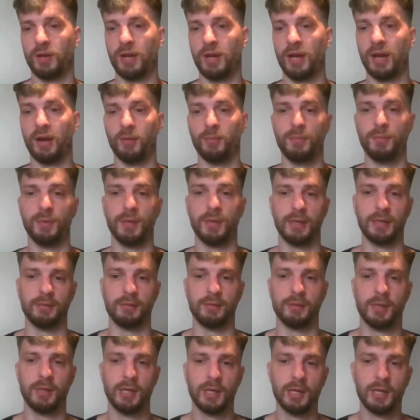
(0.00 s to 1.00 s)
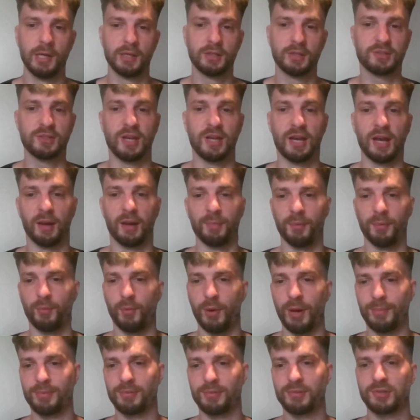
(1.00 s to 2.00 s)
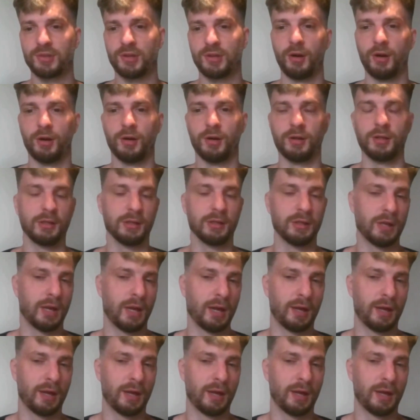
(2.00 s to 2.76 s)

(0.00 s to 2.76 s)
it helped me set up a website,